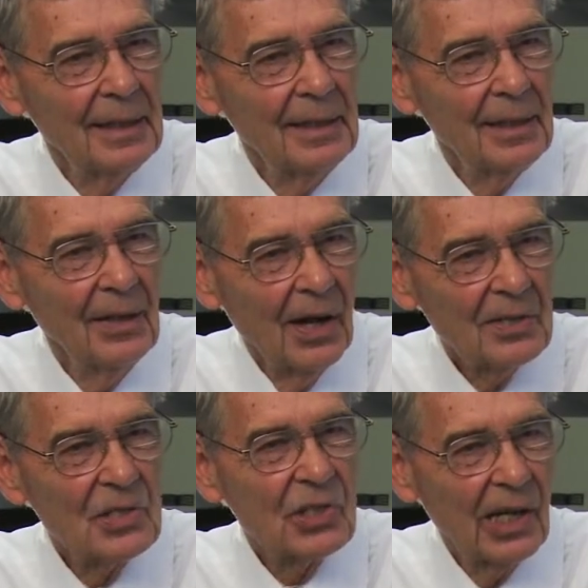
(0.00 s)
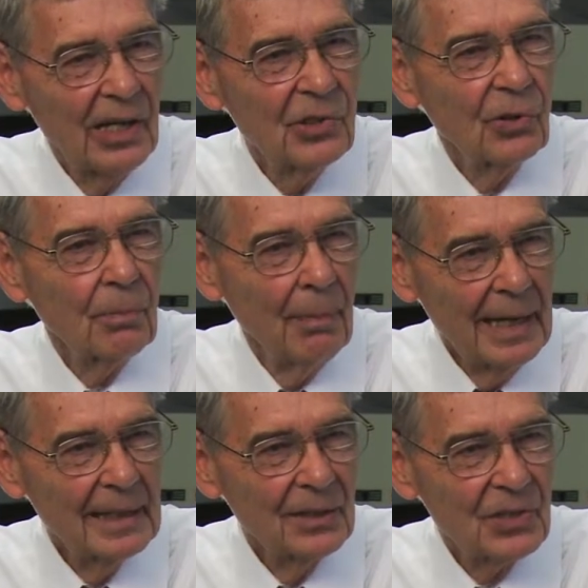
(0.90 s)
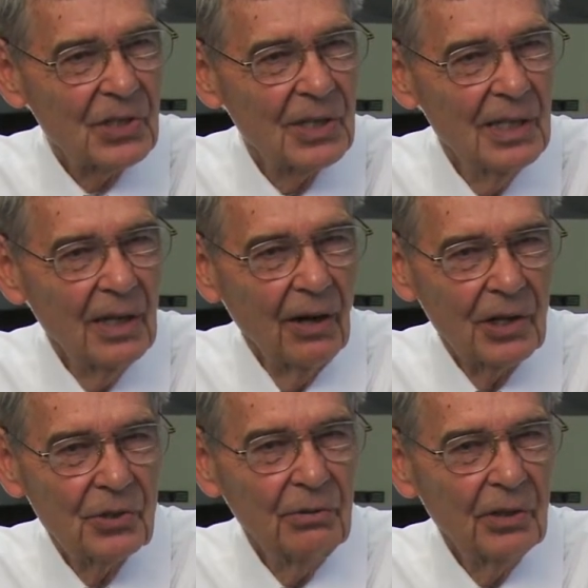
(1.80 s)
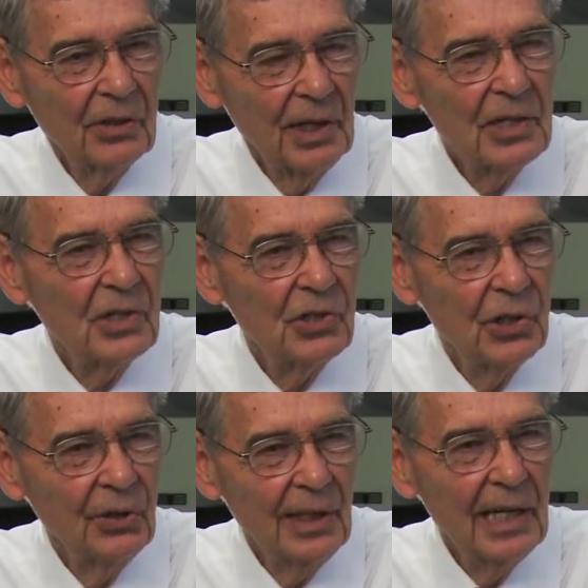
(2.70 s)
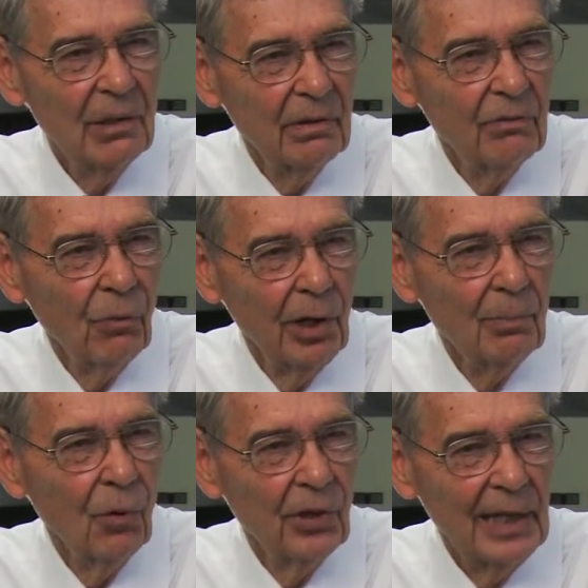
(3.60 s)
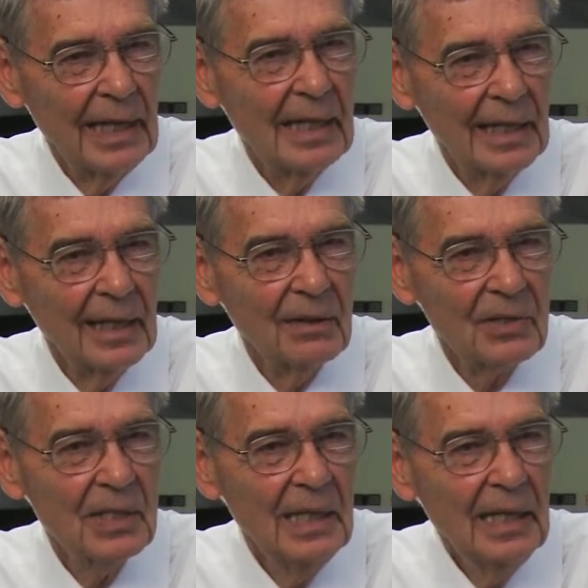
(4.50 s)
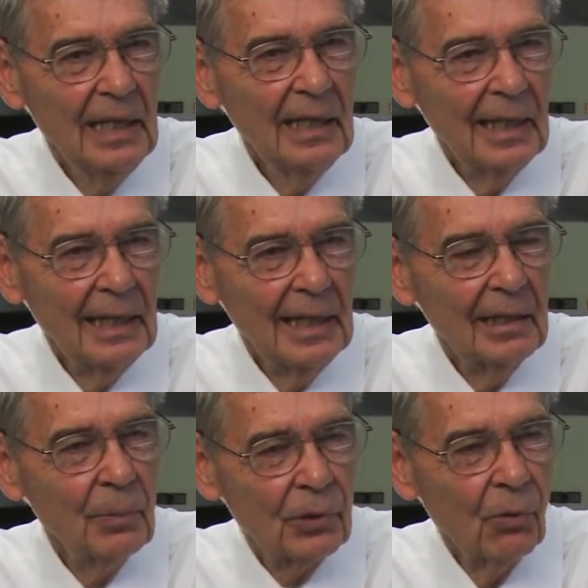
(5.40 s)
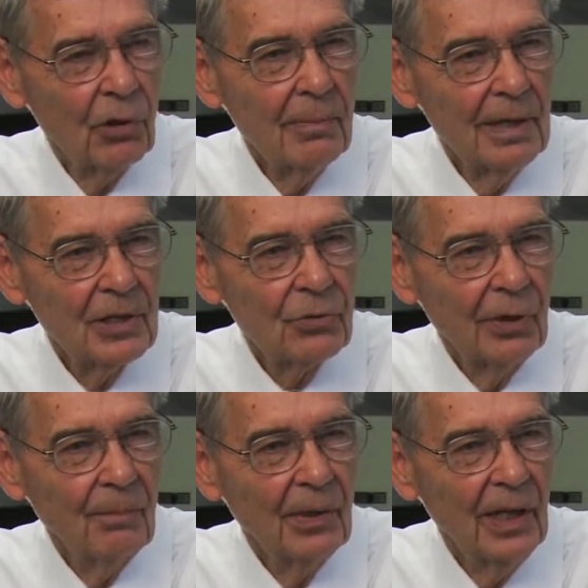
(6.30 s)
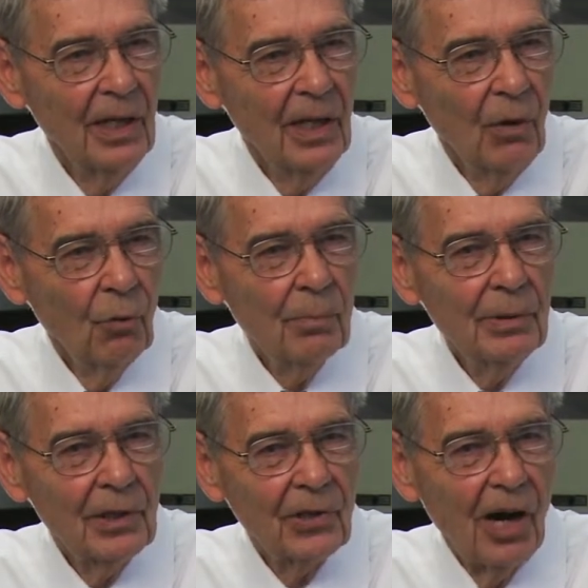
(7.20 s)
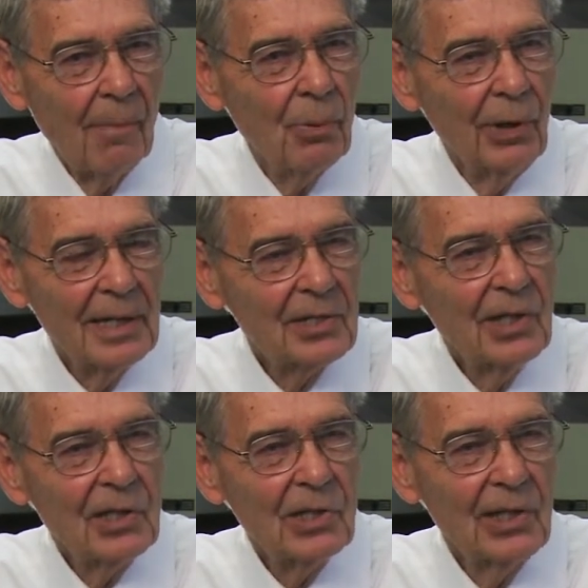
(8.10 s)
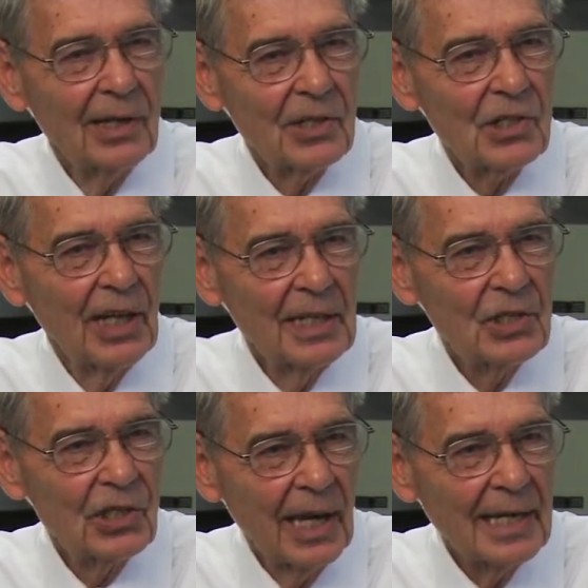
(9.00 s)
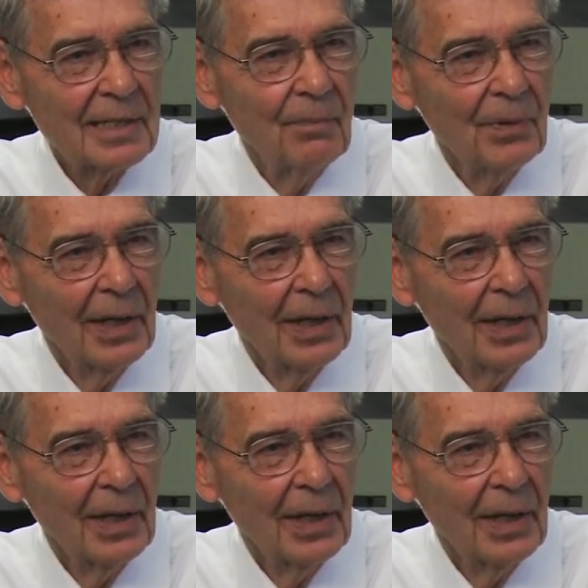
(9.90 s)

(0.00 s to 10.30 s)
non-scheduled maintenance are two of the things that you need to avoid more than anything else in the petroleum industry. We're built to operate essentially on a steady state.